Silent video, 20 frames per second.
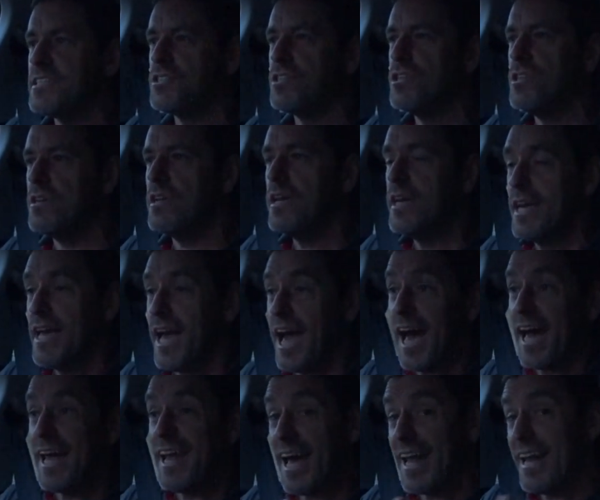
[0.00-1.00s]
See,
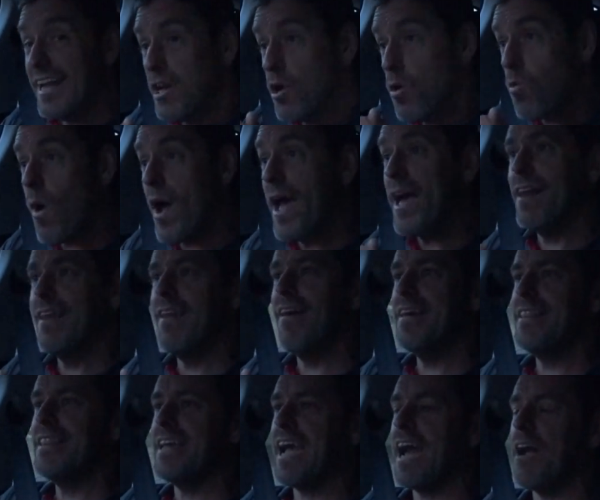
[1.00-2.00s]
and in a way, I
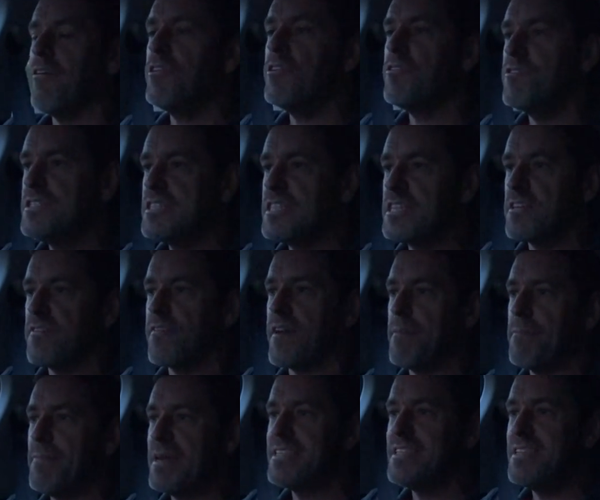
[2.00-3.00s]
like the characteristic of
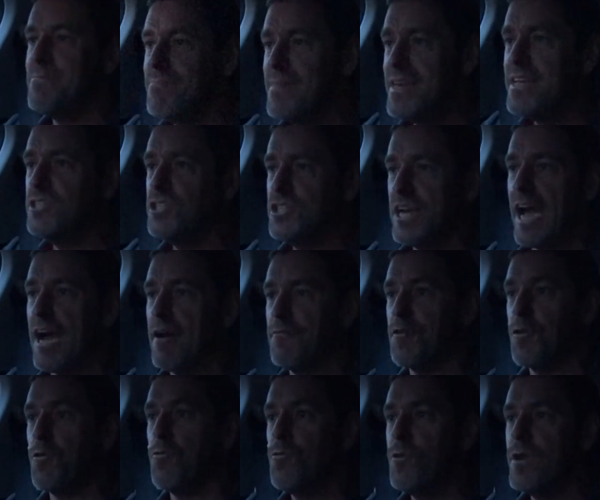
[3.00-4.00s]
that, because it means you have
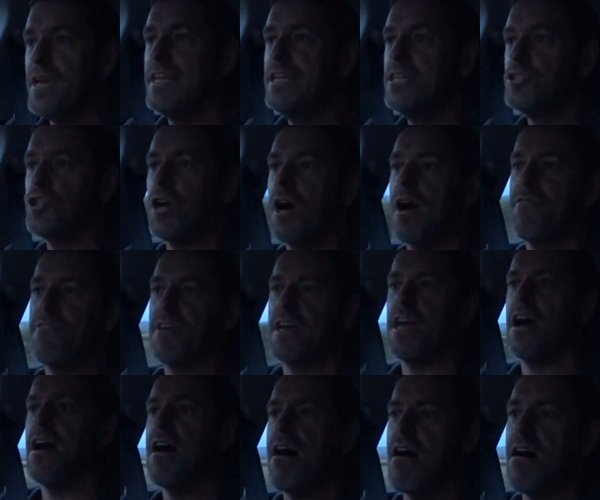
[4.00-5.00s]
to really drive the
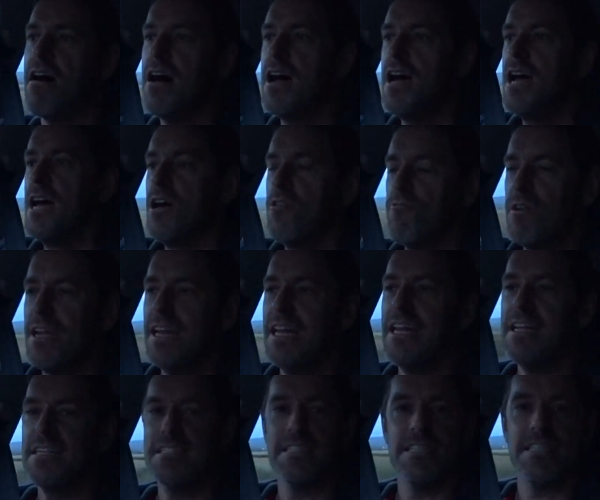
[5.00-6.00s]
car, really
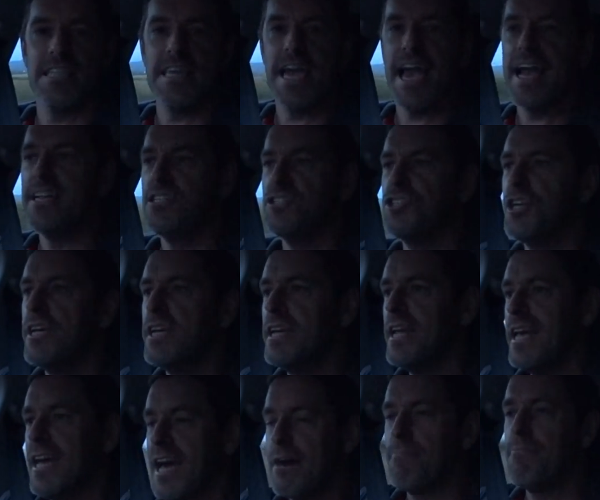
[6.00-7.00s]
listen to the engine,
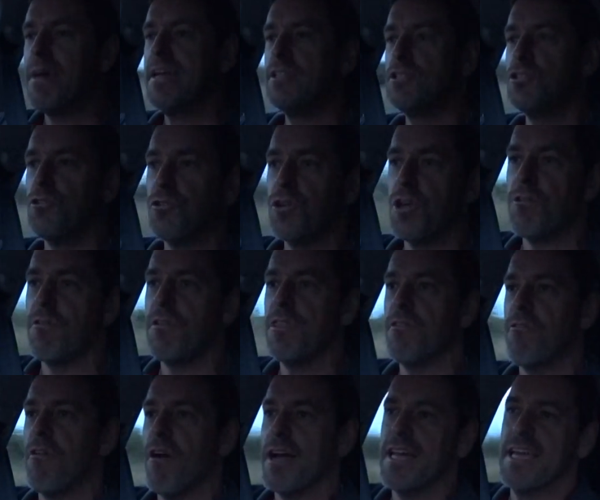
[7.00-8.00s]
and make sure you're in
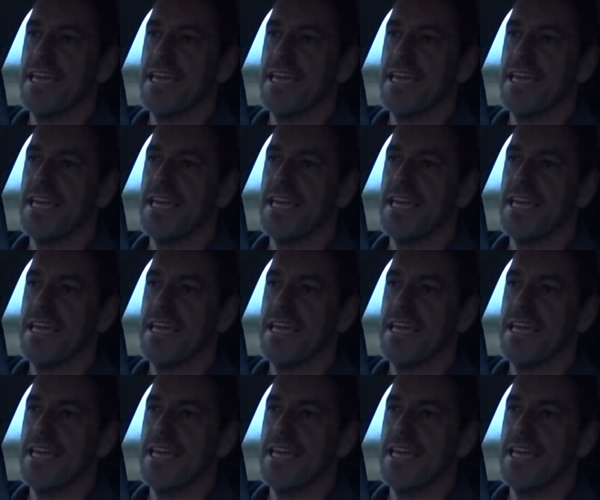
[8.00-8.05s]
the right